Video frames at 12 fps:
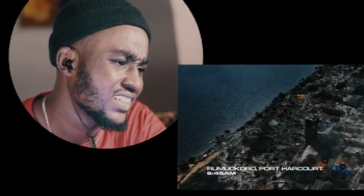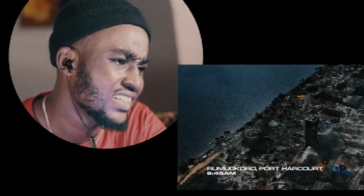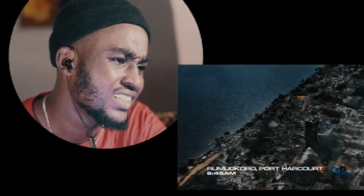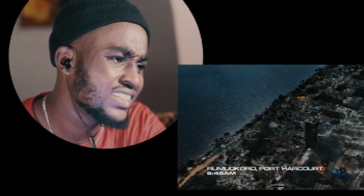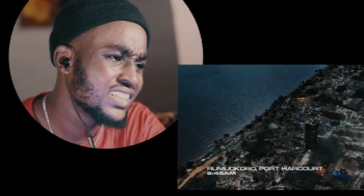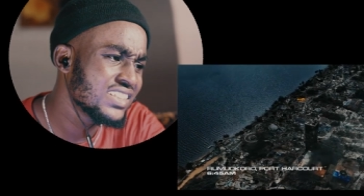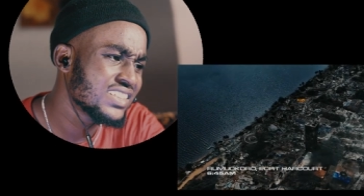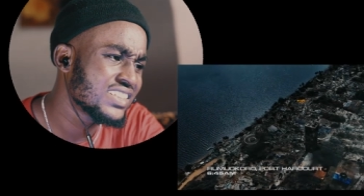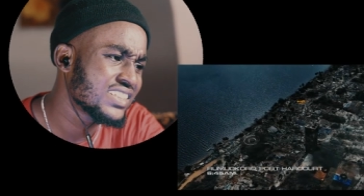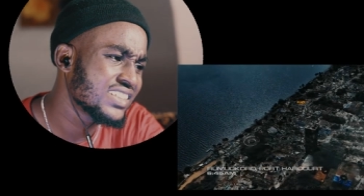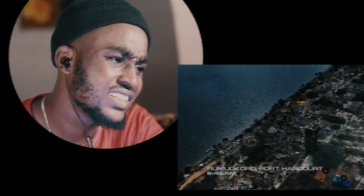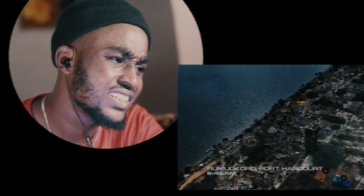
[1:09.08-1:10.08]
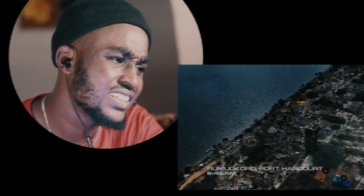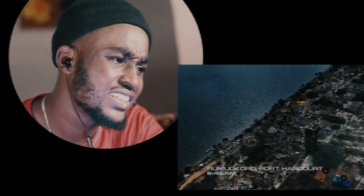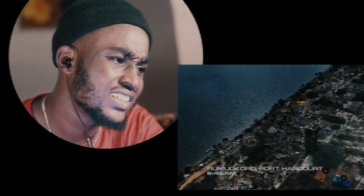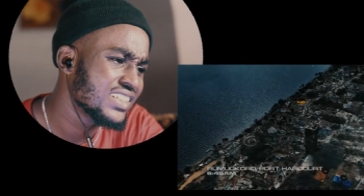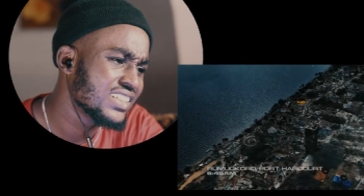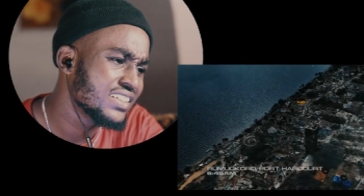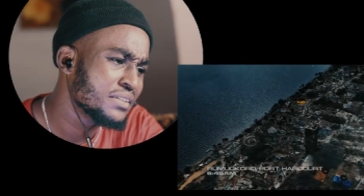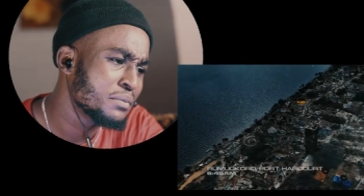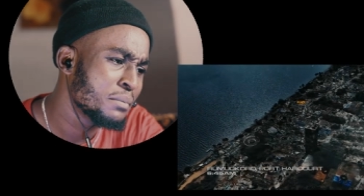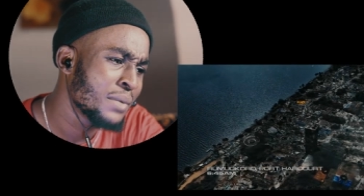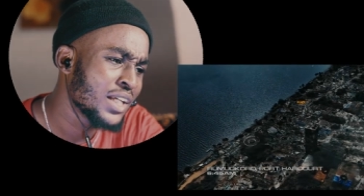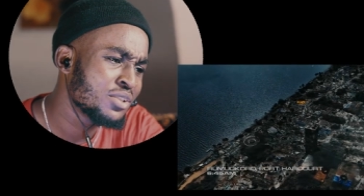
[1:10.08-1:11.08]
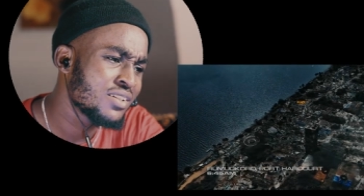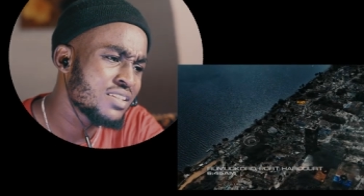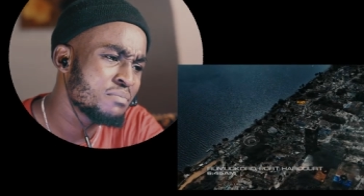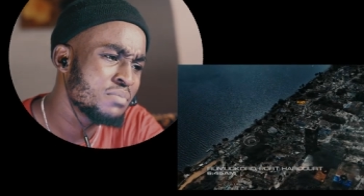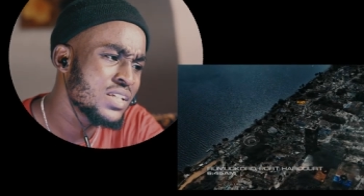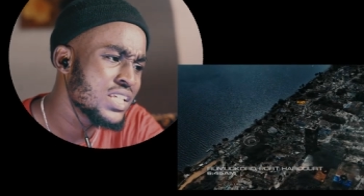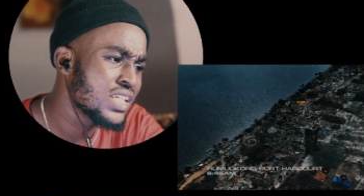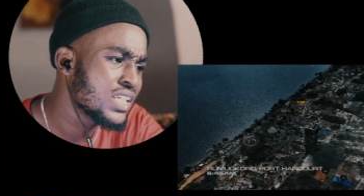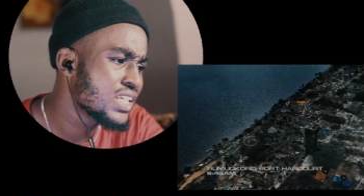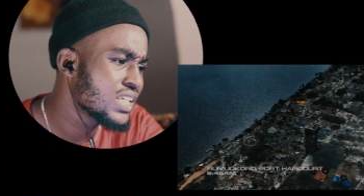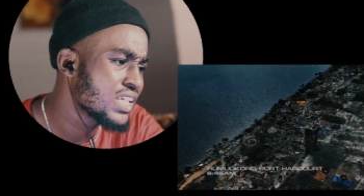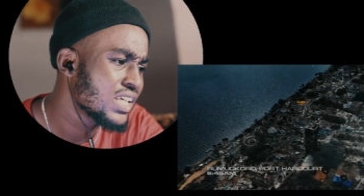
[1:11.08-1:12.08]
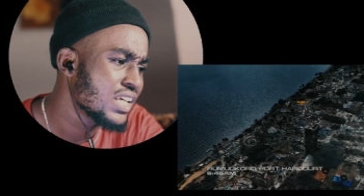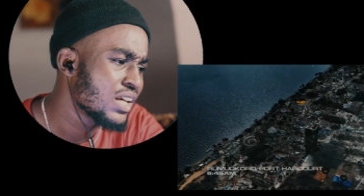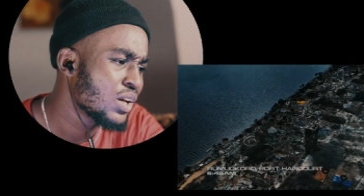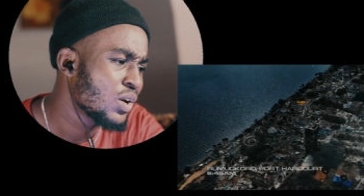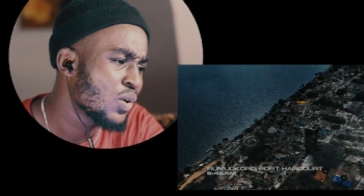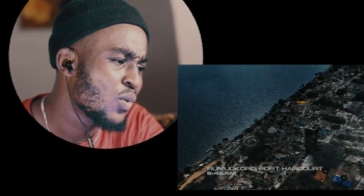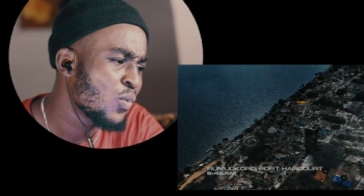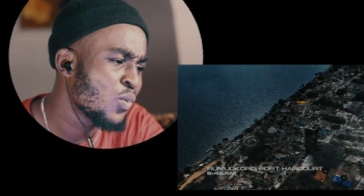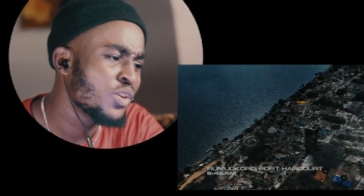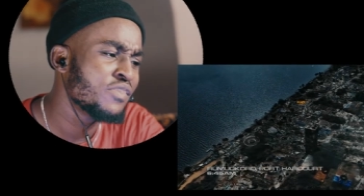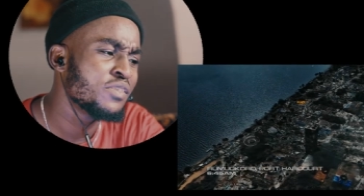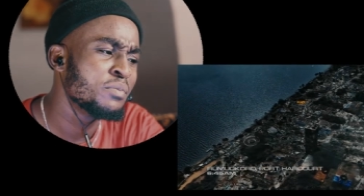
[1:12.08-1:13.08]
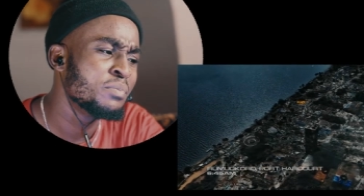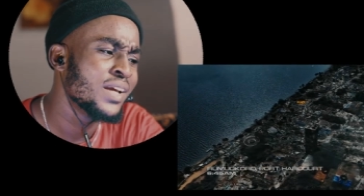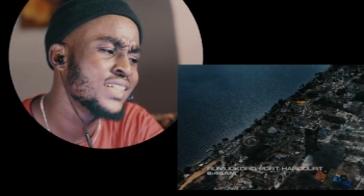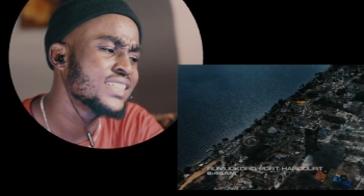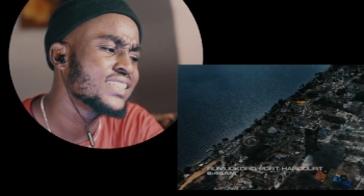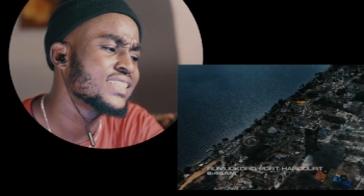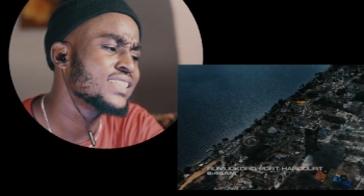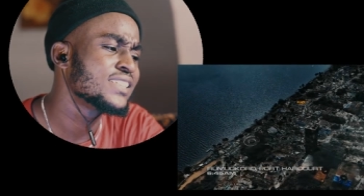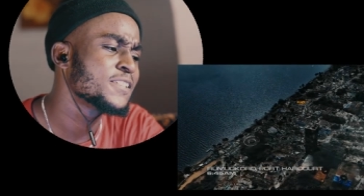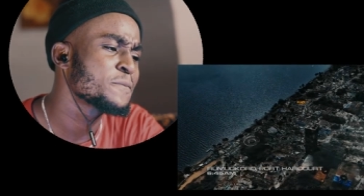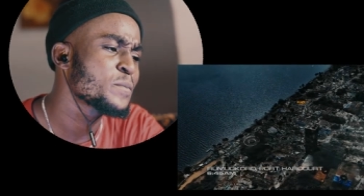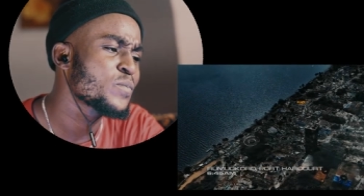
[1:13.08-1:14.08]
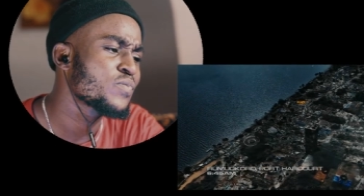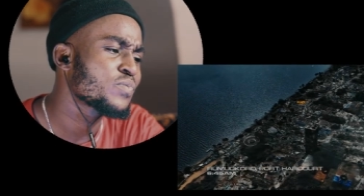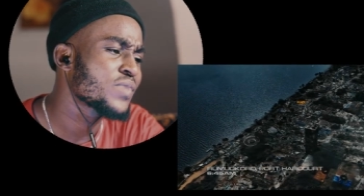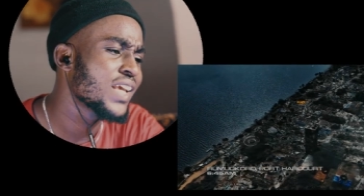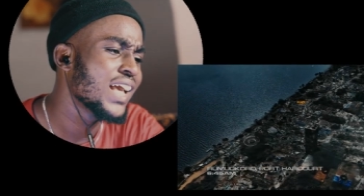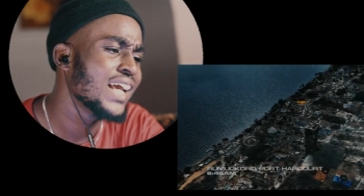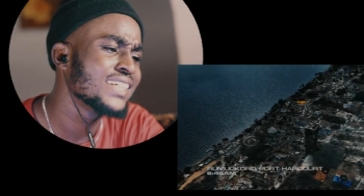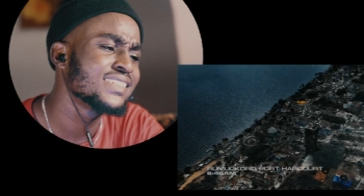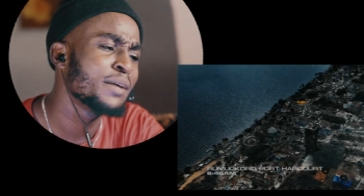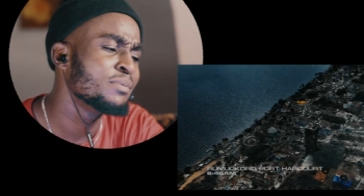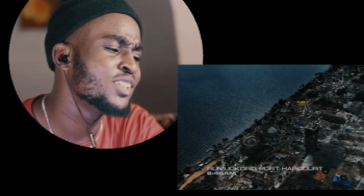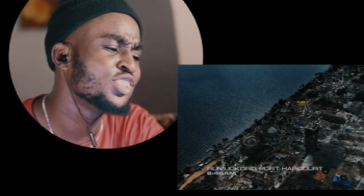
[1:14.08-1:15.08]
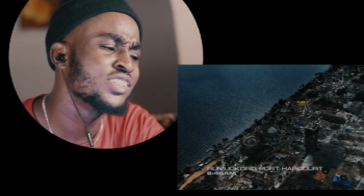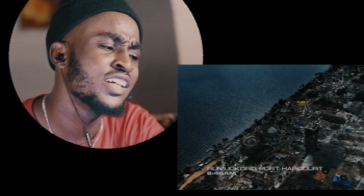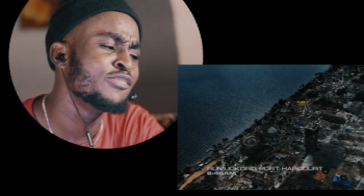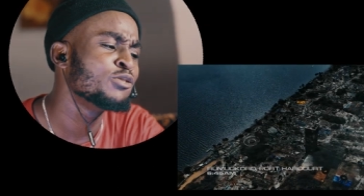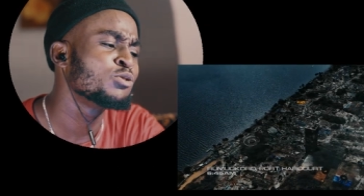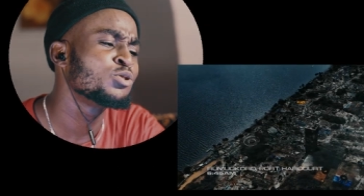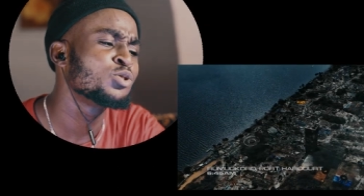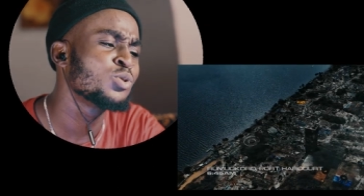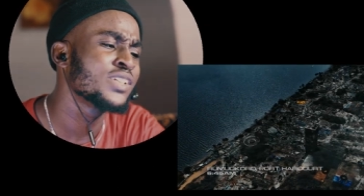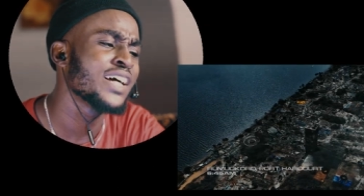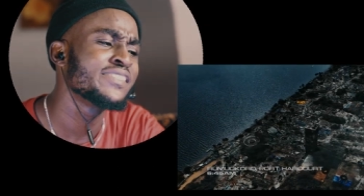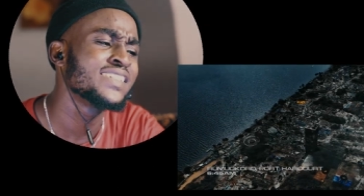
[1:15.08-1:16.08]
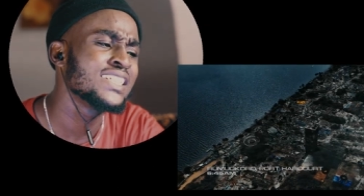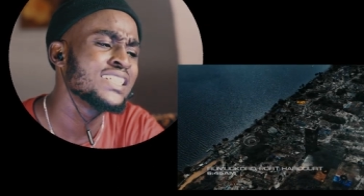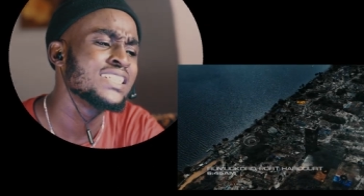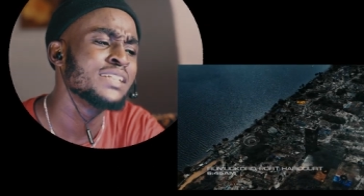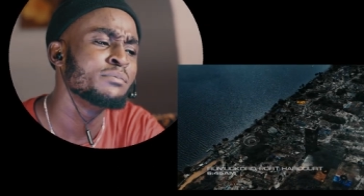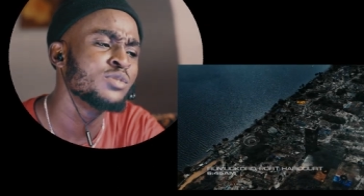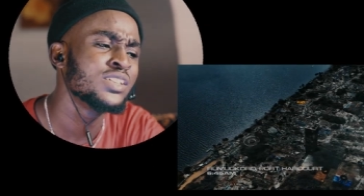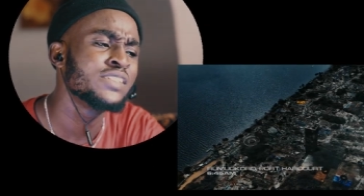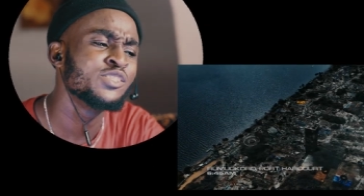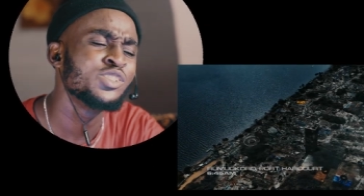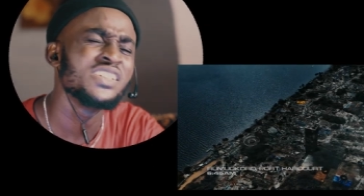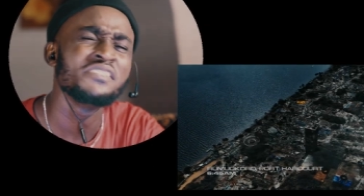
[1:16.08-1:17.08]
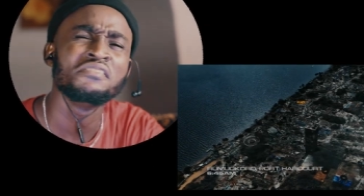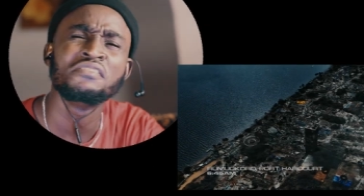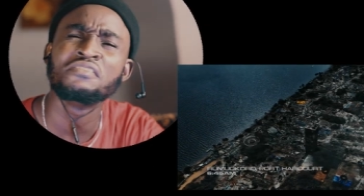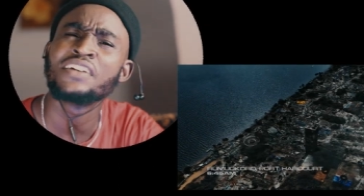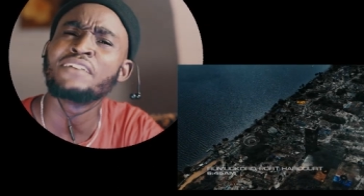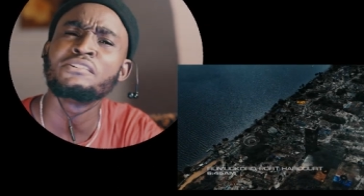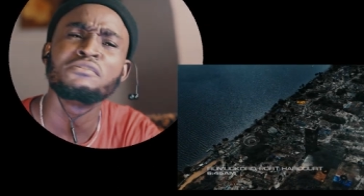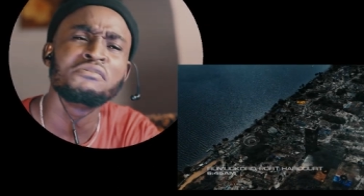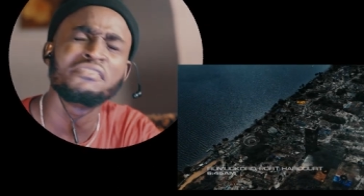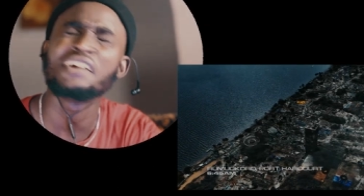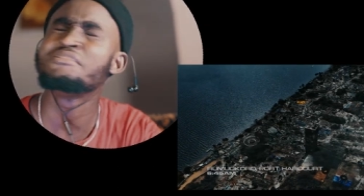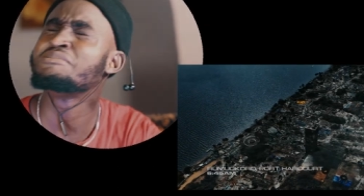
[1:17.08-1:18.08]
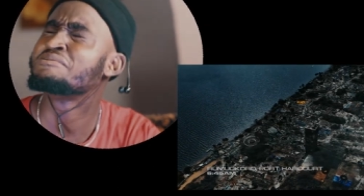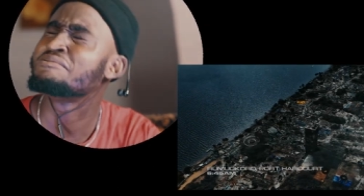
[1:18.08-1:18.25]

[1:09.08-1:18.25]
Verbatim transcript: This might just be one of the best establishing aerial shots I've seen in a music video in a very, very,